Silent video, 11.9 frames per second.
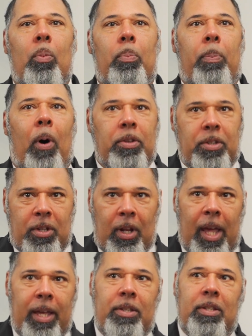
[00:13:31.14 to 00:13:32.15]

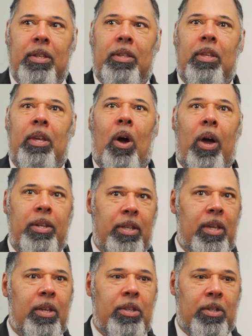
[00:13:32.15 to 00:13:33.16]
postulated the
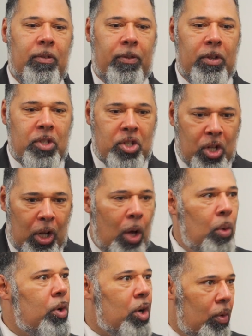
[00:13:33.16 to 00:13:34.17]
ideas of
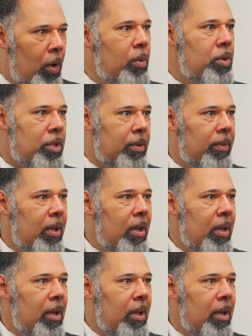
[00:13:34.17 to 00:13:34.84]
slow corrosion.